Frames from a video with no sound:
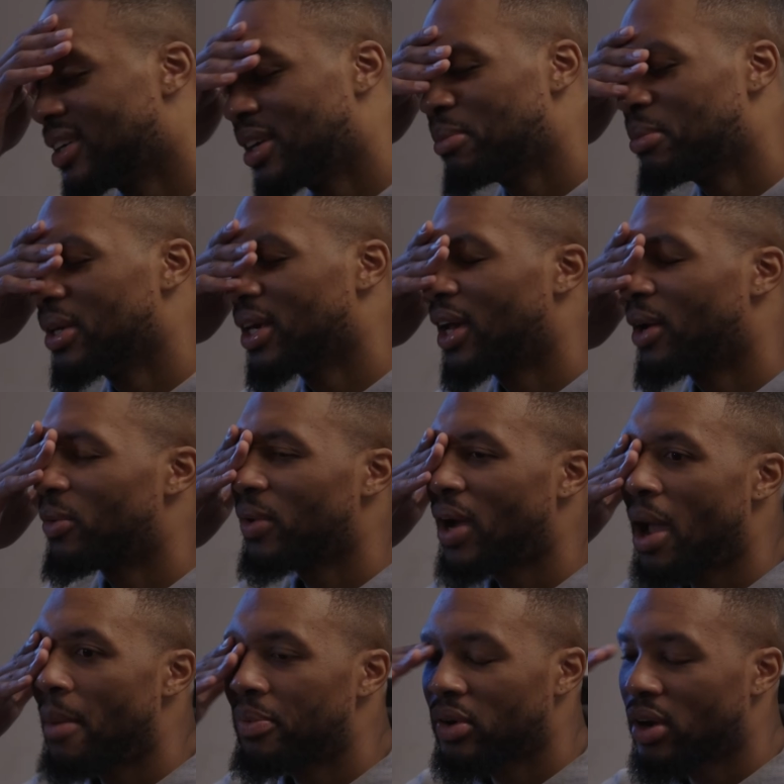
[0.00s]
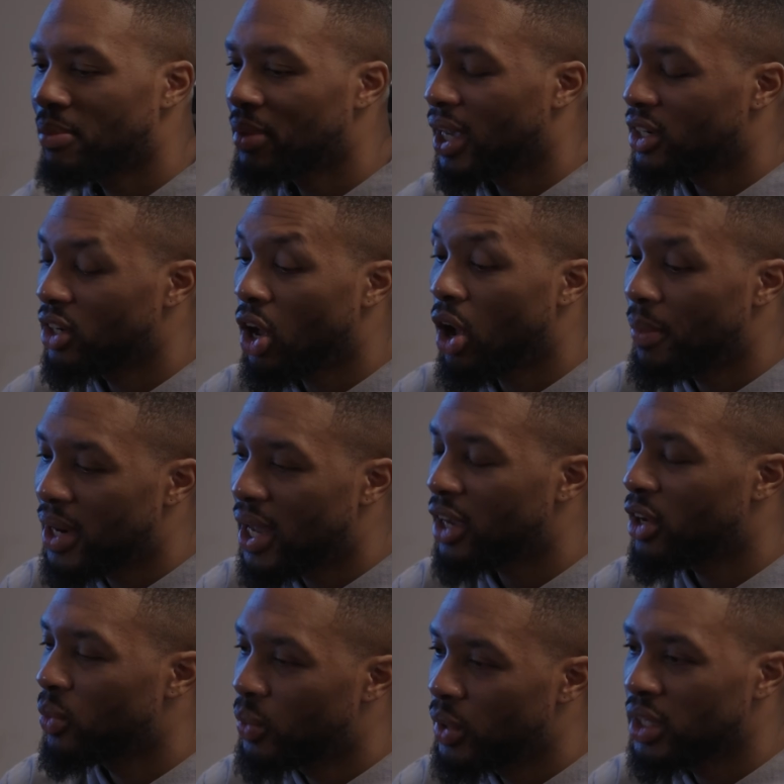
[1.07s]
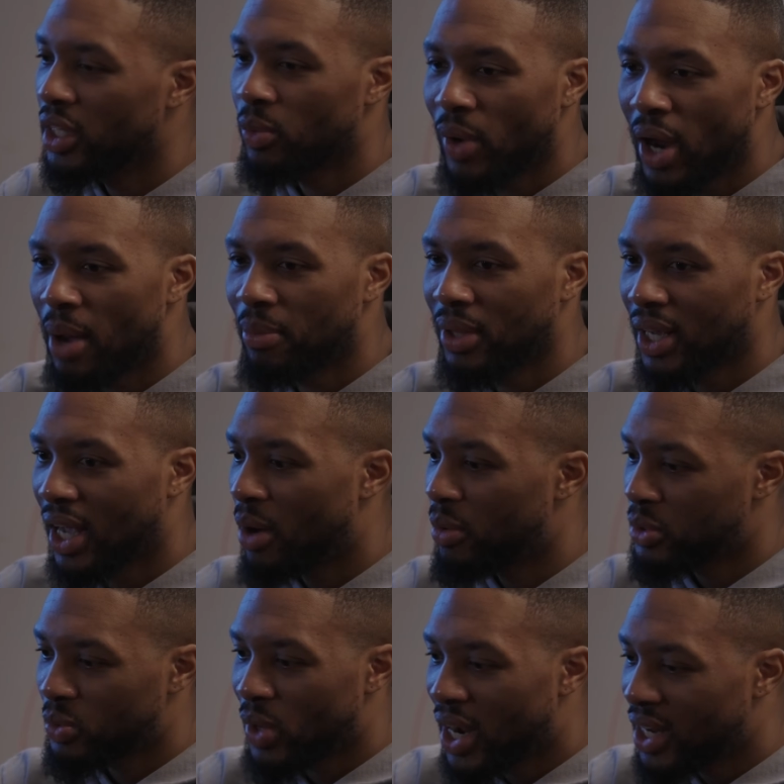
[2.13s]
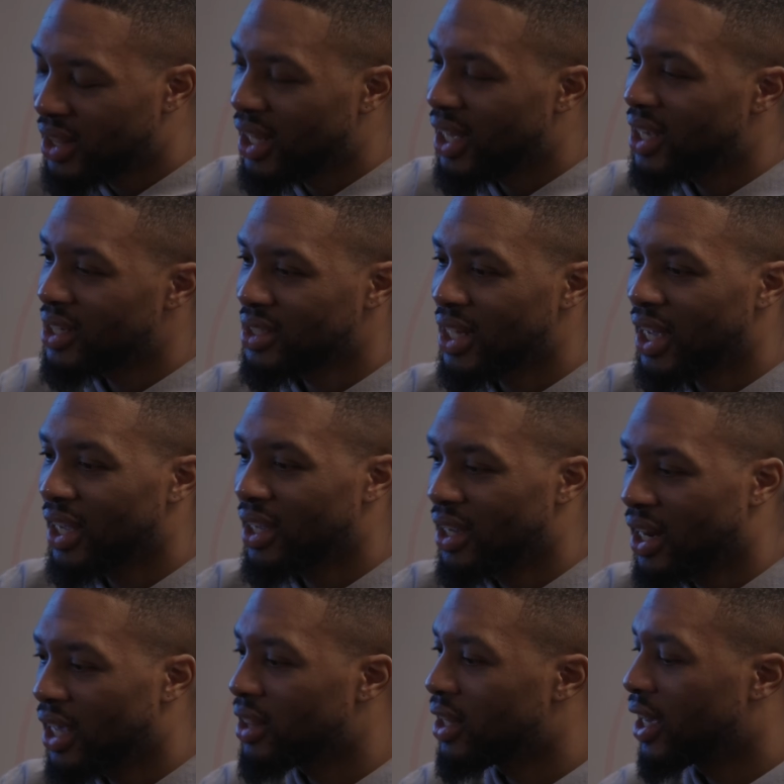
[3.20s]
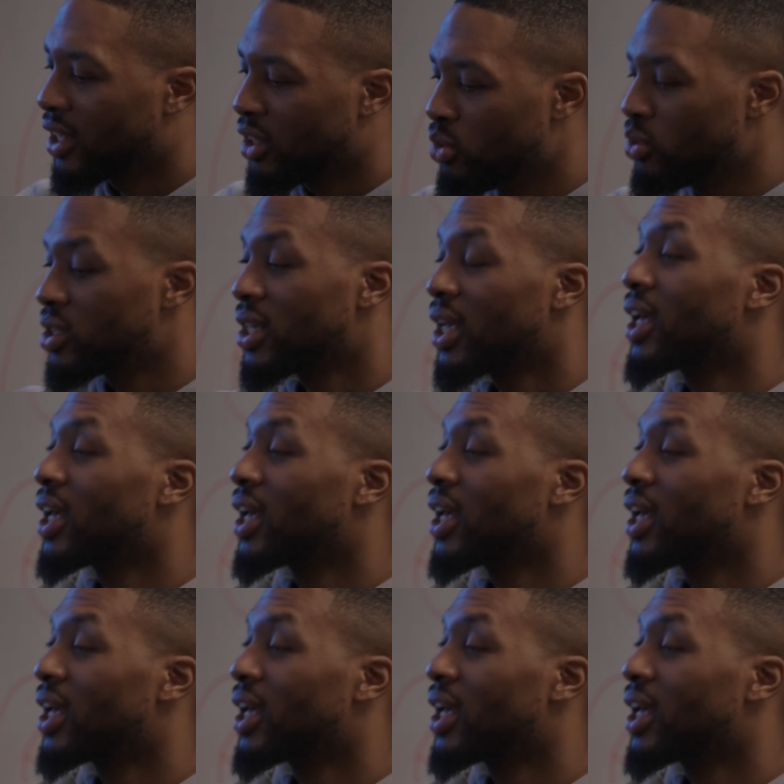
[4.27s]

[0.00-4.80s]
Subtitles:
NBA rapper. I'm like, no, but I could really rap. Like, I was writing last night and they like, you just